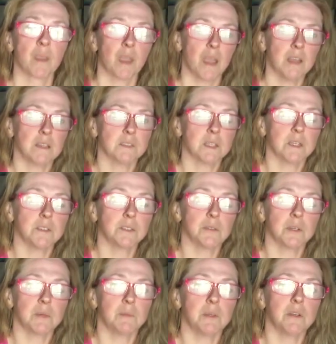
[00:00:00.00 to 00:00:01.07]
And it's also
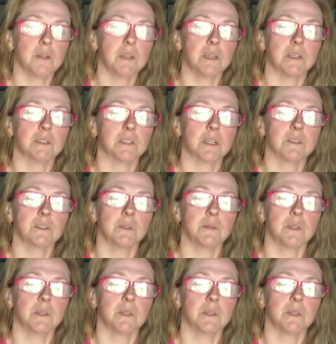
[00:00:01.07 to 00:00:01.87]
community. It's also